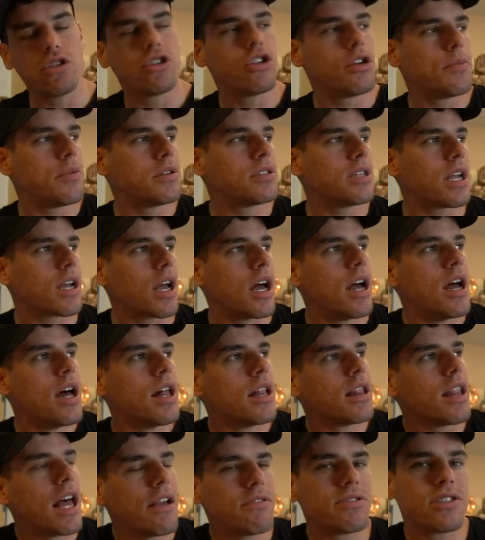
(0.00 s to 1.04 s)
YouTuber, he's like a
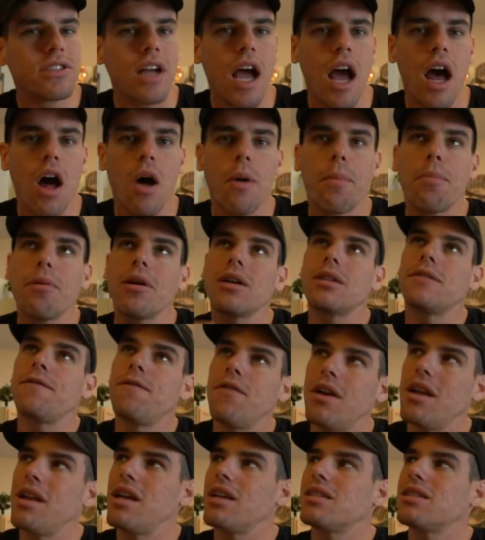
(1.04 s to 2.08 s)
lifestyle plus
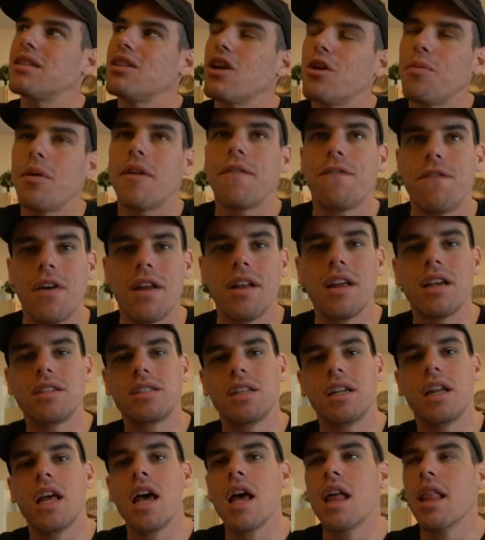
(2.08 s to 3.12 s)
fitness, a little bit of fitness,
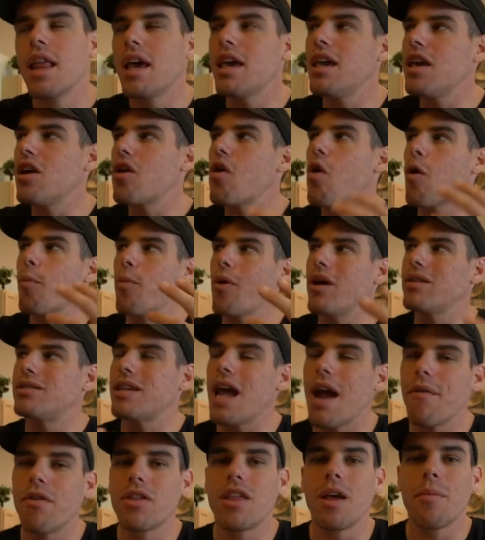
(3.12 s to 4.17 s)
and he incorporates
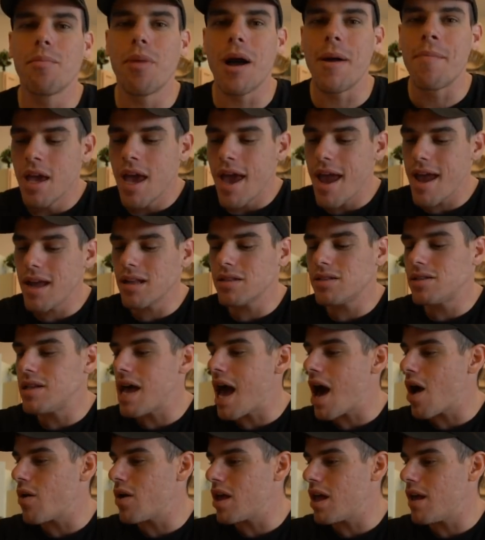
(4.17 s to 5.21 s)
everything, but hands
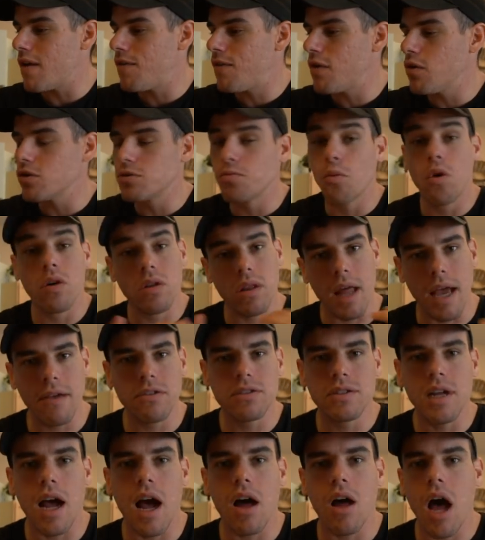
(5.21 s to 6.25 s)
down, if it was more
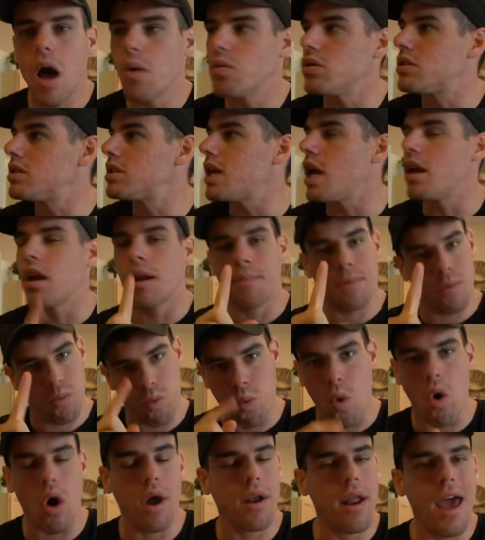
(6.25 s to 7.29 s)
lifestyle, I would say number
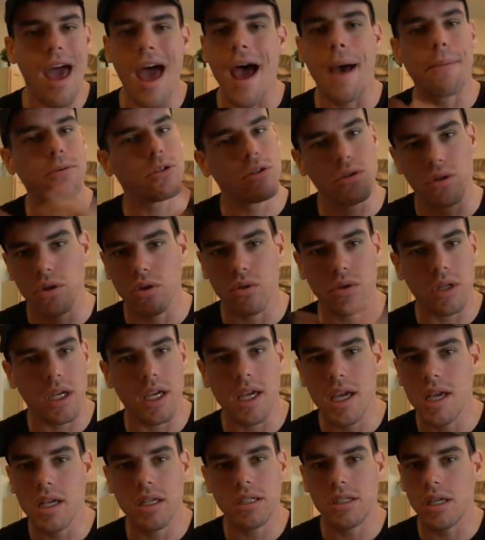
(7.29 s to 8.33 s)
one, absolutely.
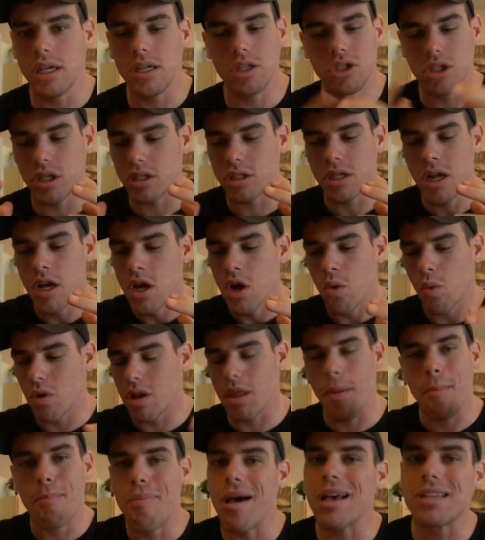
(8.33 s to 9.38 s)
He's, he's just one
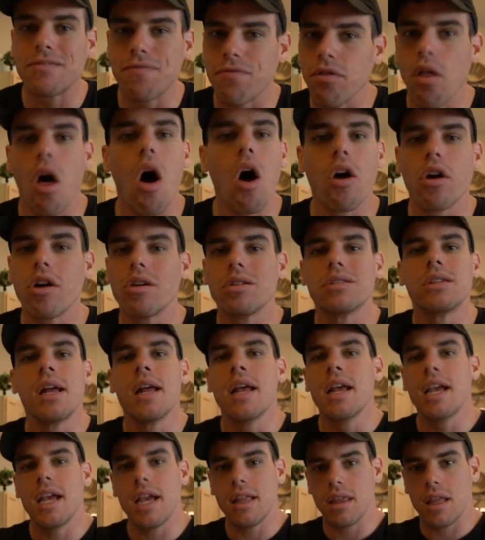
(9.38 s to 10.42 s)
of the best vloggers
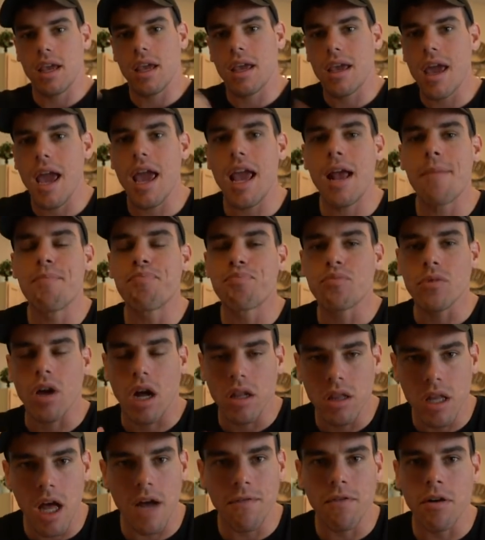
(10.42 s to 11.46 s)
in the game,
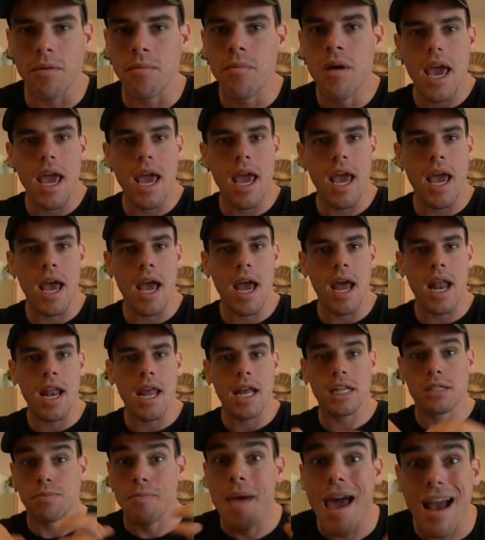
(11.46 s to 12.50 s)
I love him, and
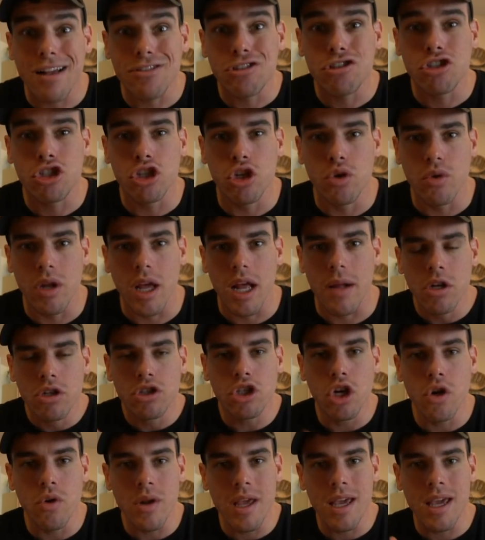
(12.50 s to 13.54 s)
it's Max Tuning.
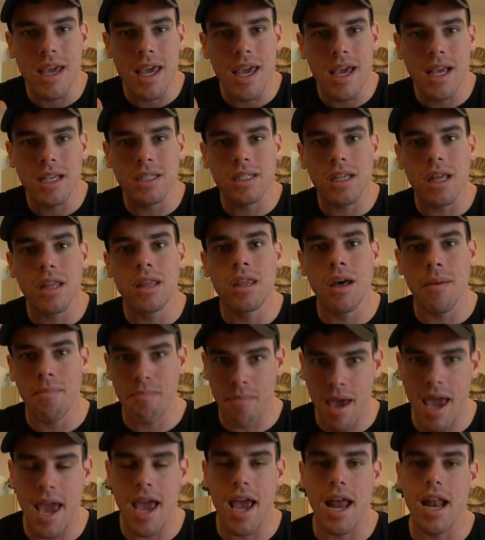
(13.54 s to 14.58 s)
Tuning is the
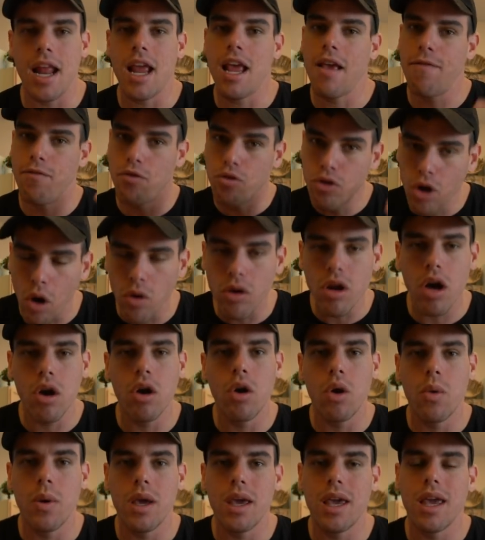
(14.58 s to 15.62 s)
man. If you don't know
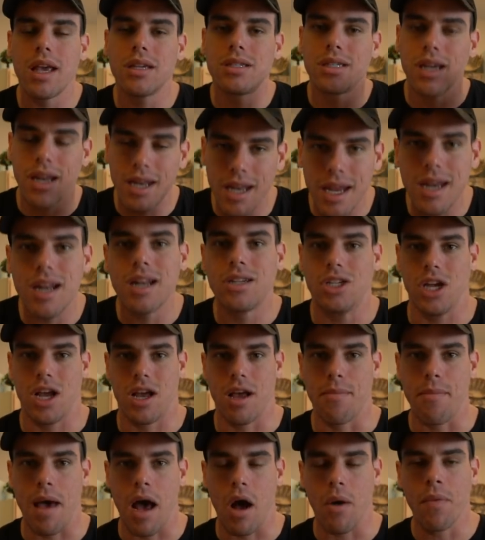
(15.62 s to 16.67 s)
who he is, you need to
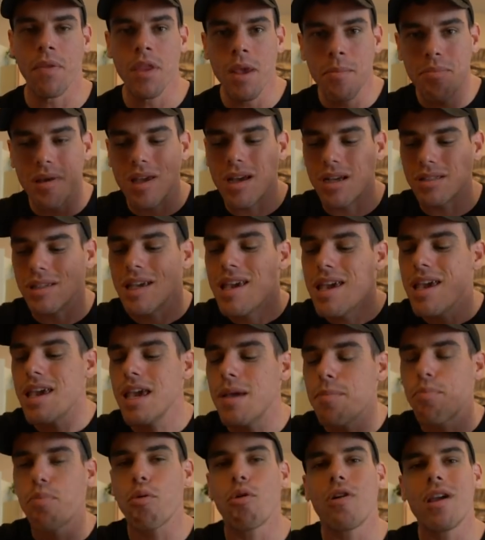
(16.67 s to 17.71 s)
check him out, because
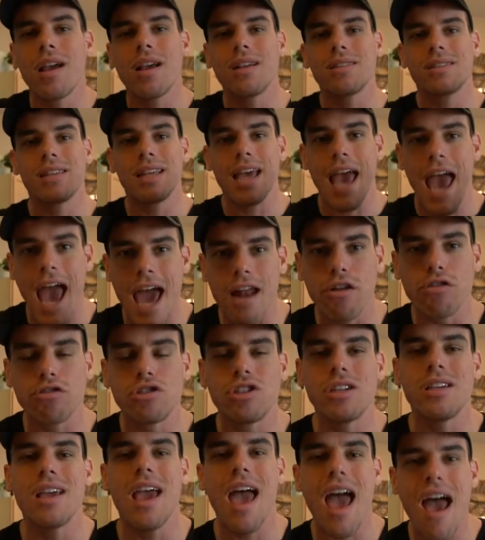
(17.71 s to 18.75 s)
he brings the
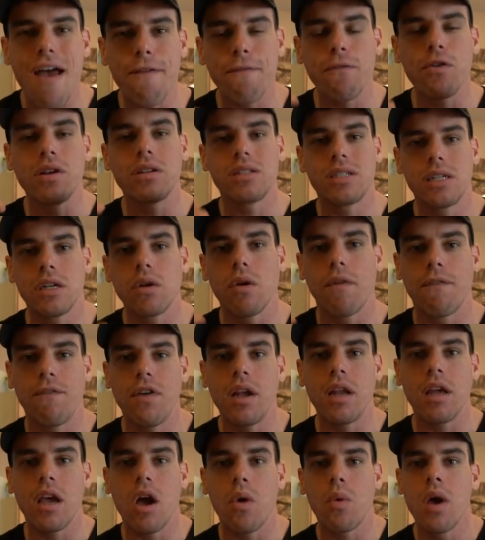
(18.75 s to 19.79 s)
energy every single
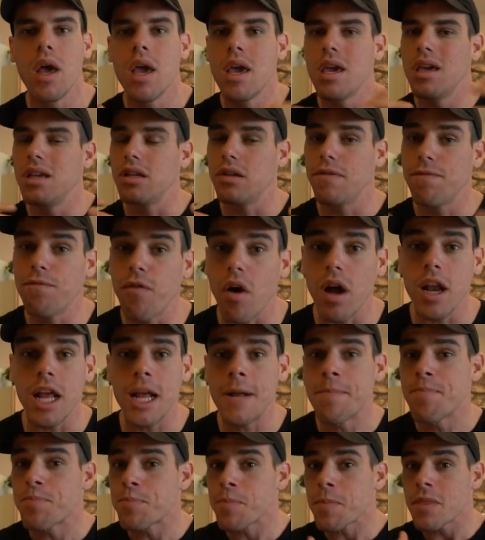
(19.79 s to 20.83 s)
video, he's
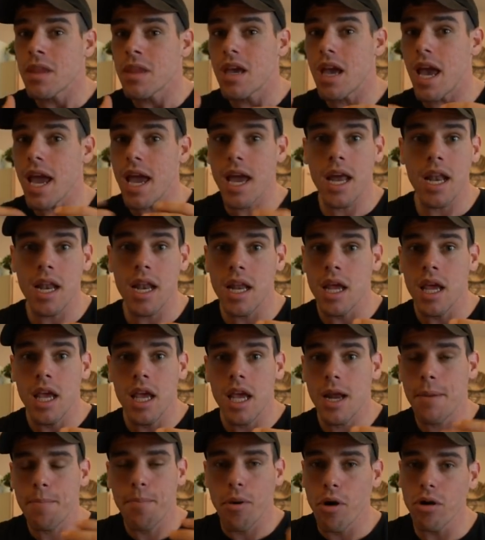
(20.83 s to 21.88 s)
funny, and
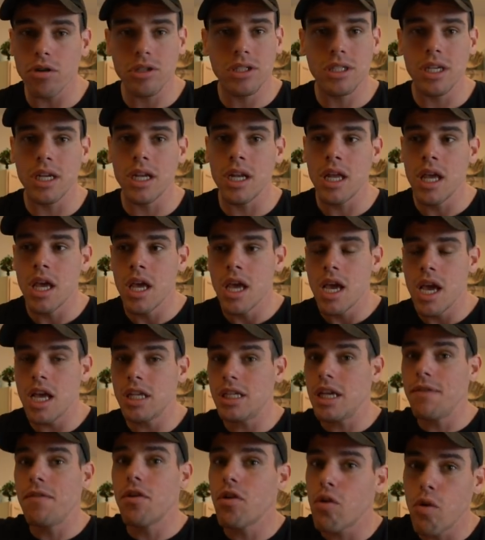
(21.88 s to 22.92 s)
in person,
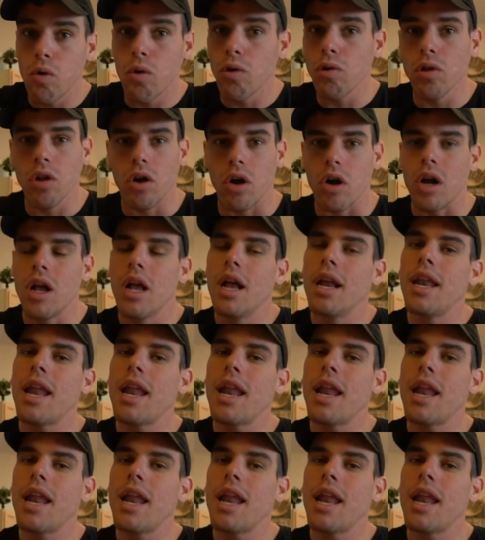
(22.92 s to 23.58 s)
he's even cooler.